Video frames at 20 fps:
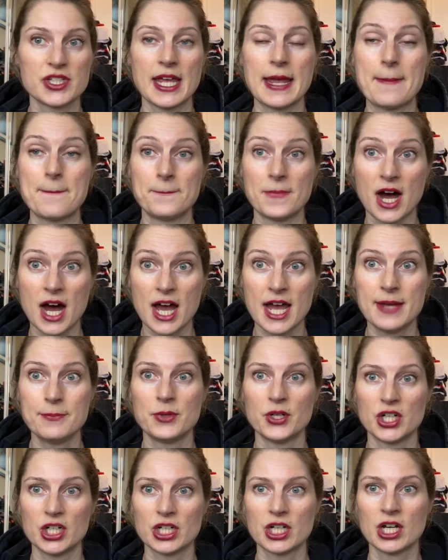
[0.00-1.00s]
in my
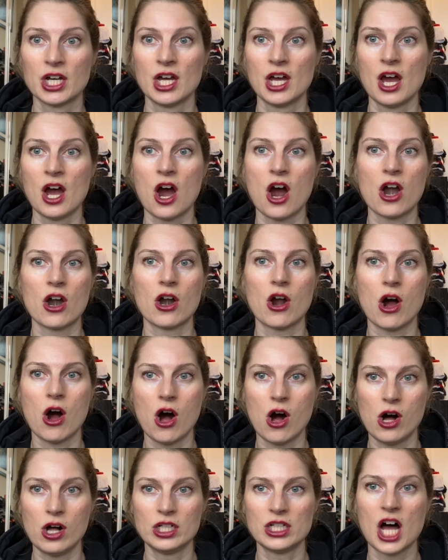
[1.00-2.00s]
book are
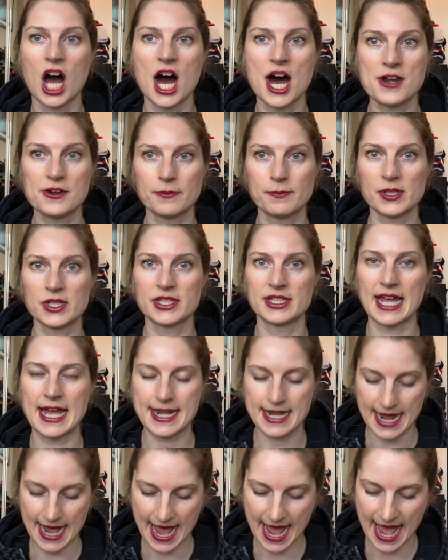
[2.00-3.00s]
all
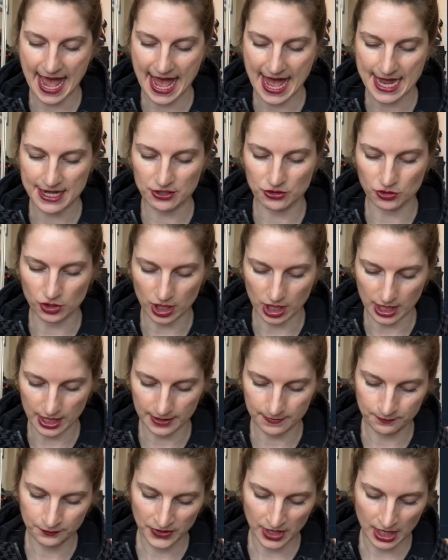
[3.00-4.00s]
100% hand
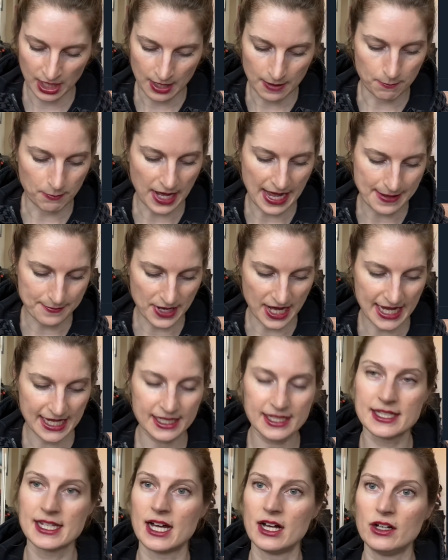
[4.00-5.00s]
drawn by
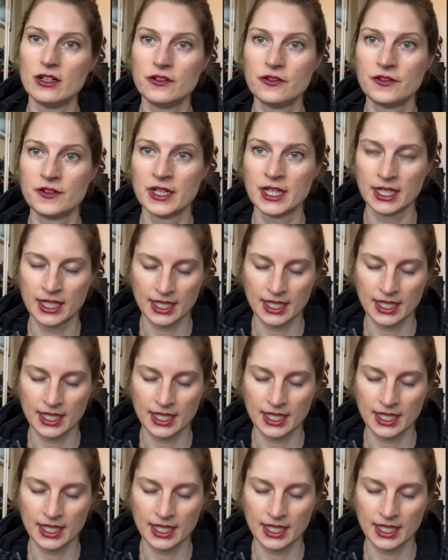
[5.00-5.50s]
myself